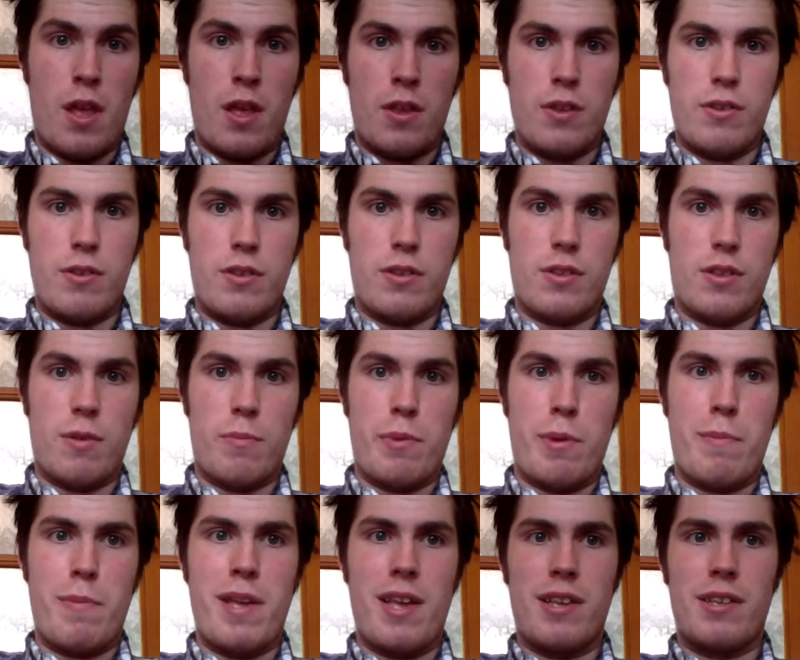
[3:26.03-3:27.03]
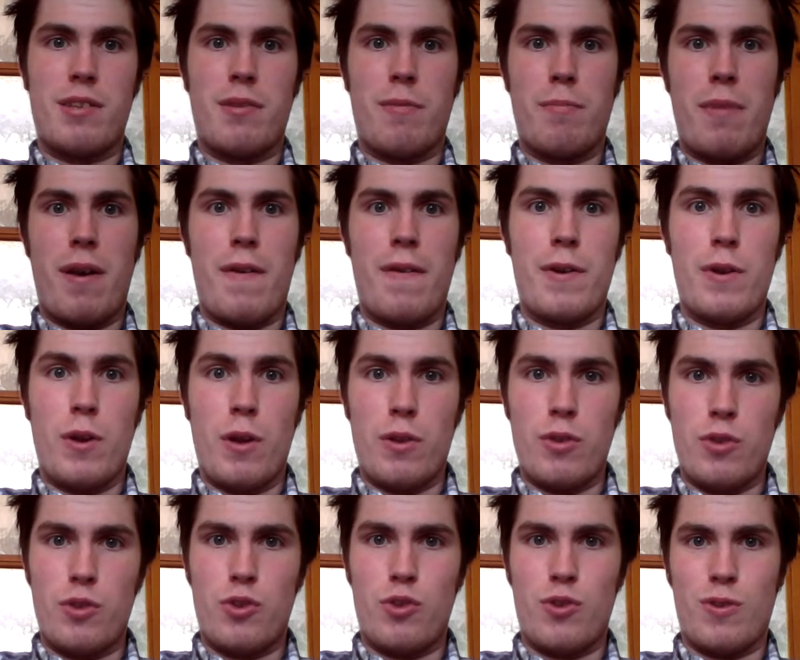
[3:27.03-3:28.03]
So it's going to be based on merit,
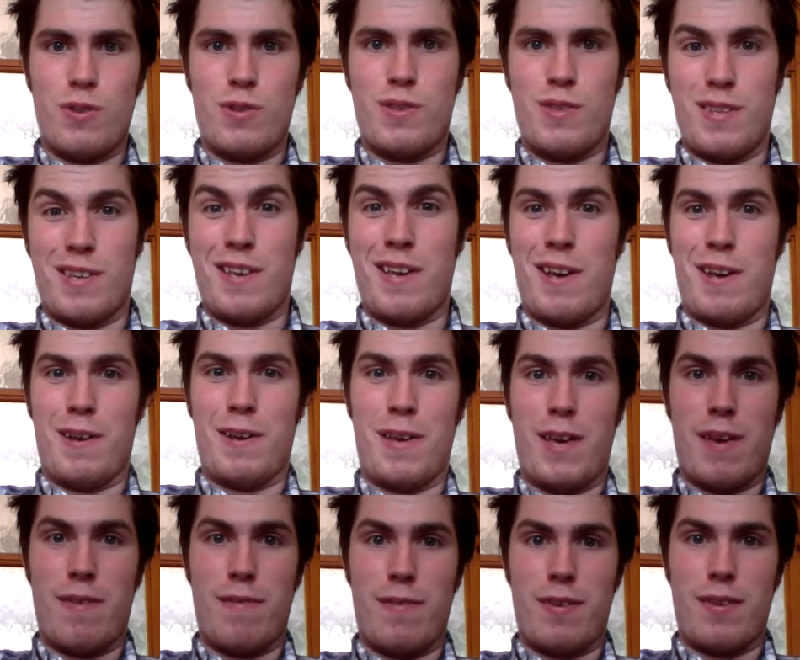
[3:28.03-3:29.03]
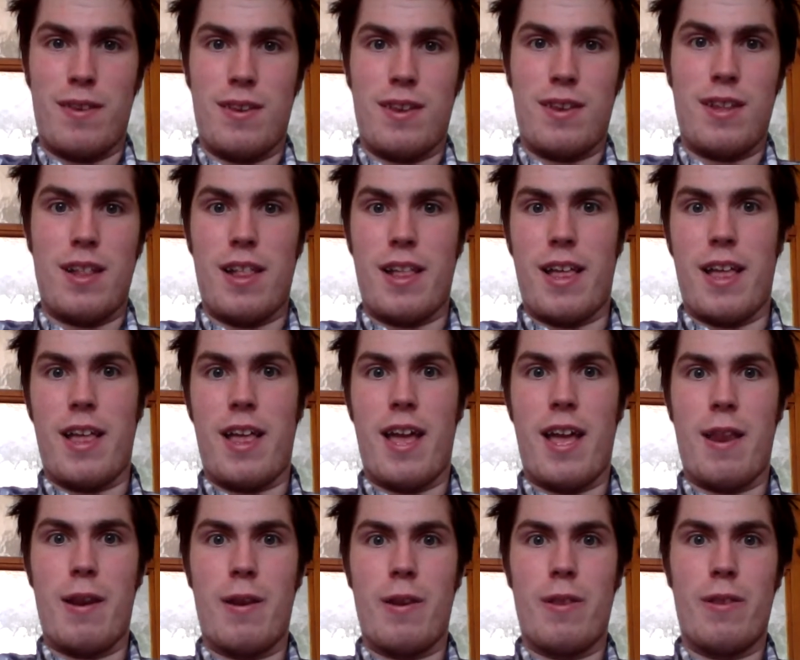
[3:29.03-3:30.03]
not just the cap given. Like
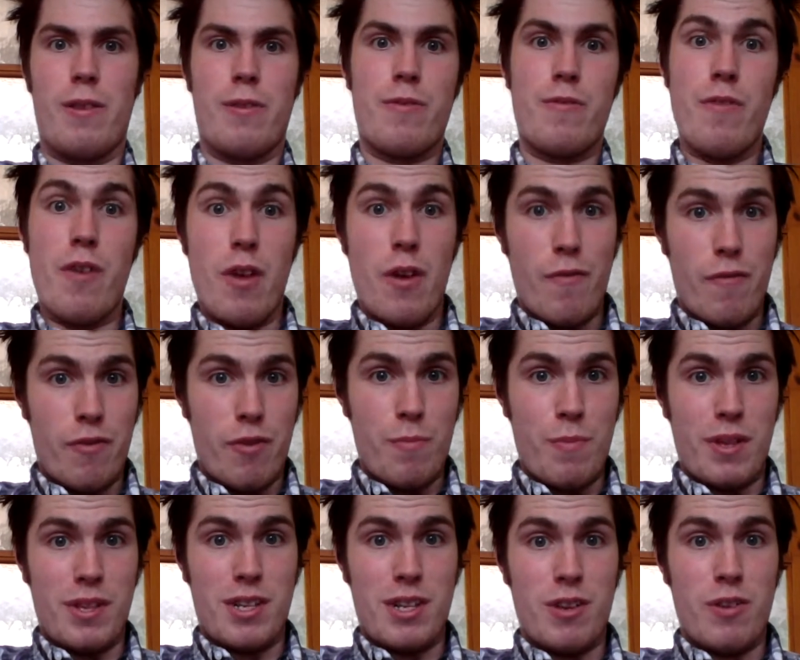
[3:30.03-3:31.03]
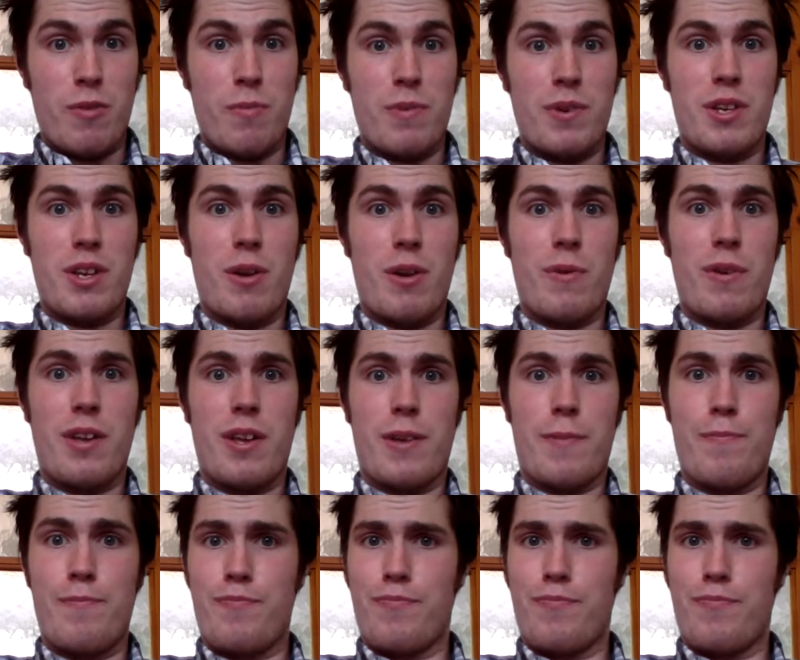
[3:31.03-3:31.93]
again, from Luca Badoer,